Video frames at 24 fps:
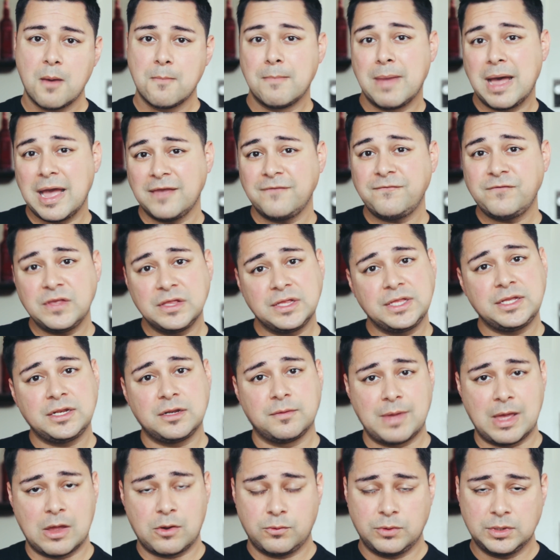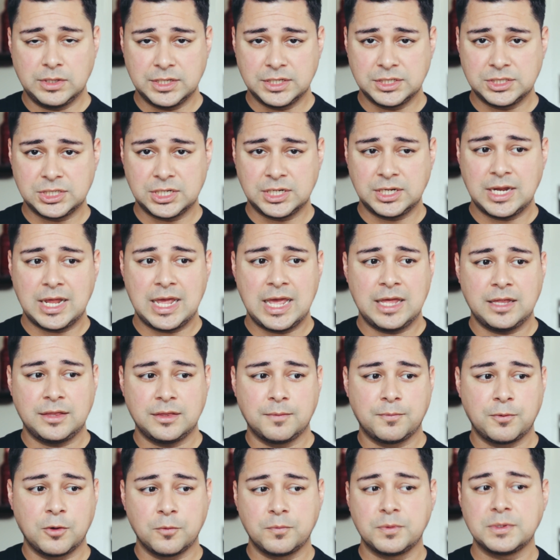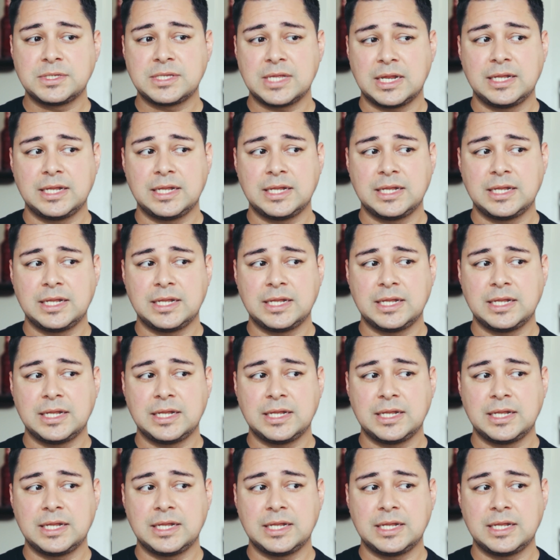My feeling about religion and the purpose